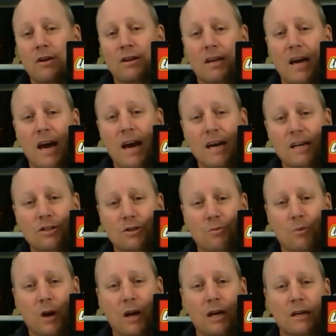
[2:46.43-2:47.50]
the
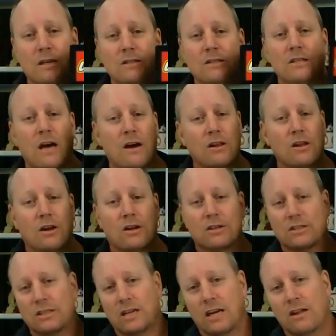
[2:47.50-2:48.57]
X-Wing. So like I
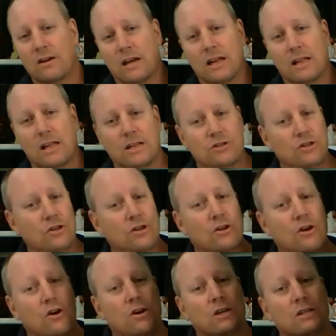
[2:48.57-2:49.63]
said, I'm going to let you
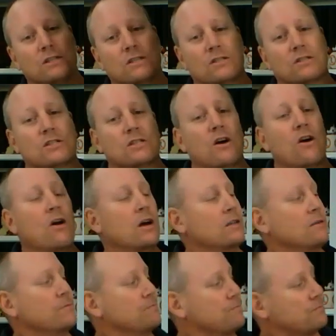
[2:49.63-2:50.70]
guys decide.
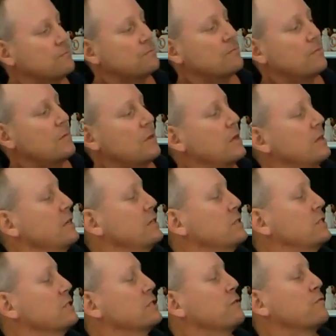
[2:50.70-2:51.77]
This
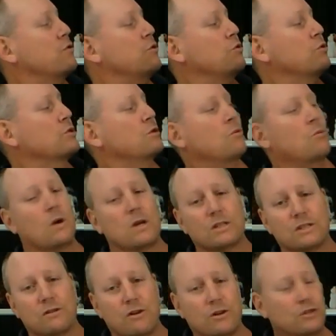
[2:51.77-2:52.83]
is, of course,
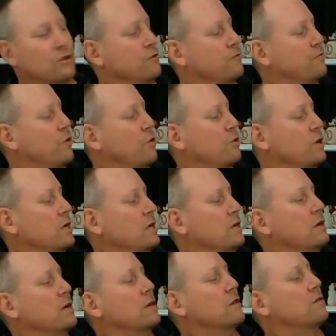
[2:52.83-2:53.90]
10240,
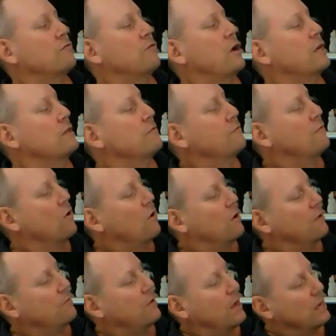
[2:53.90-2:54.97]
the Red 5
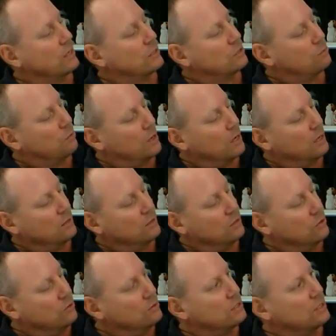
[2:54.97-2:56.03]
X-Wing
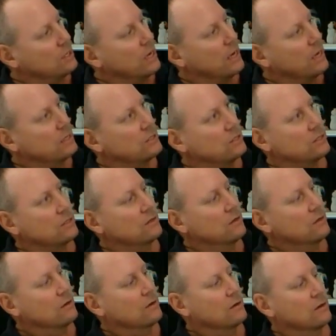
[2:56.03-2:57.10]
UCS.
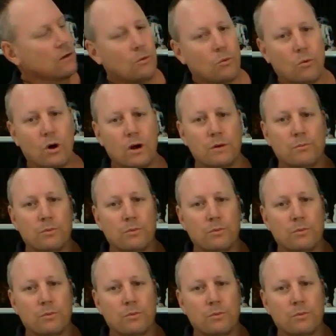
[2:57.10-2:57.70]
What a